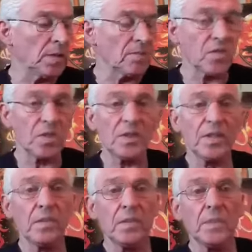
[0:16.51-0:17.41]
I've certainly
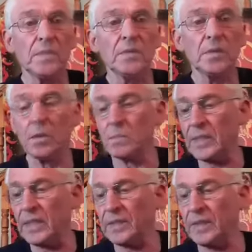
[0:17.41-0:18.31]
got a
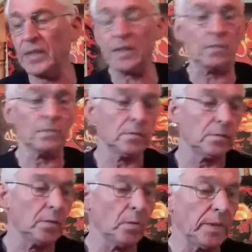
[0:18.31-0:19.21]
lockdown haircut
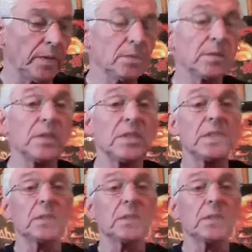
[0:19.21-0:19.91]
going on there.